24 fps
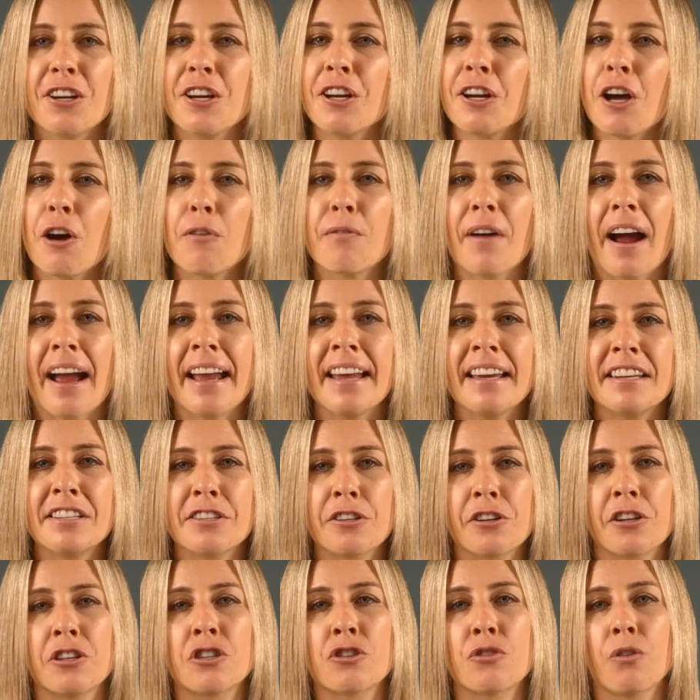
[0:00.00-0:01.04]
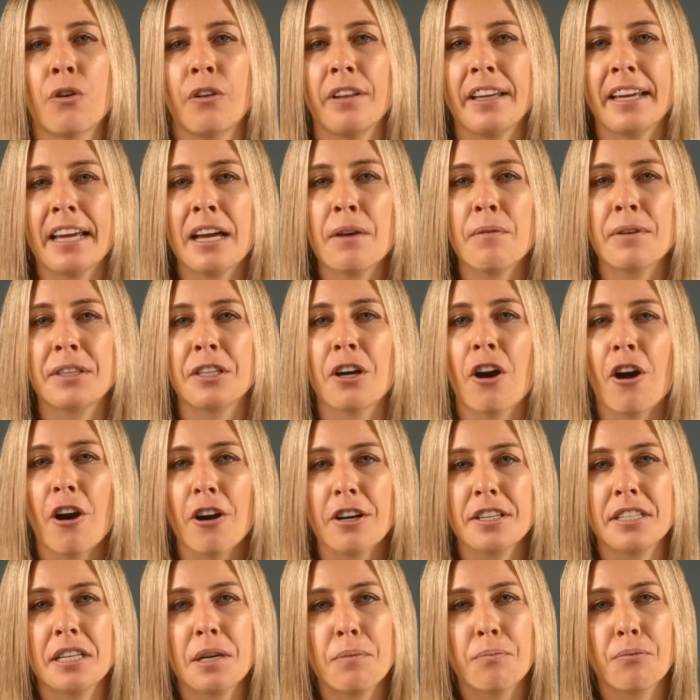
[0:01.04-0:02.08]
can go right into controlling it with the
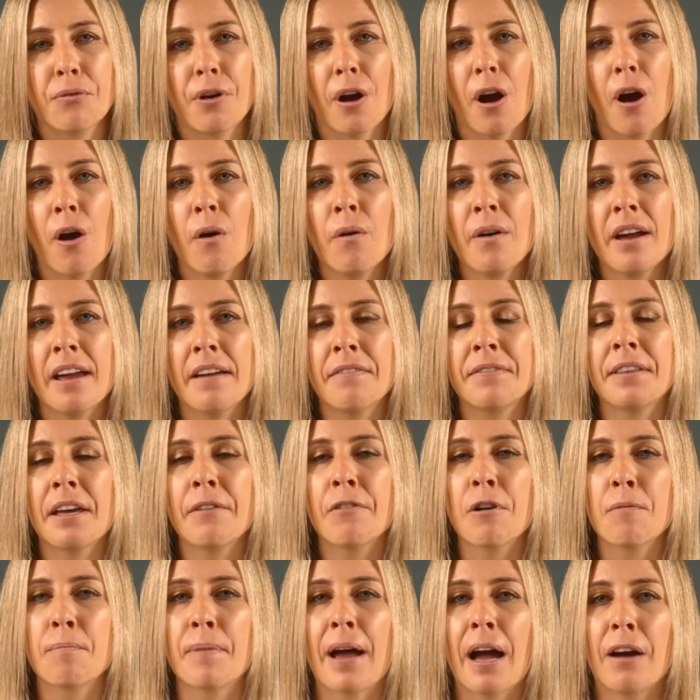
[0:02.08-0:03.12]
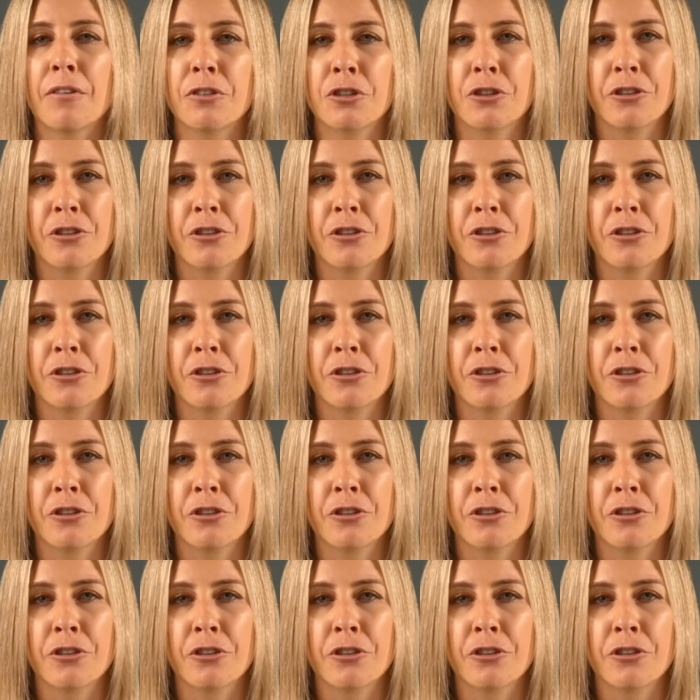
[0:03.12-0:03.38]
RC Pro if they were bound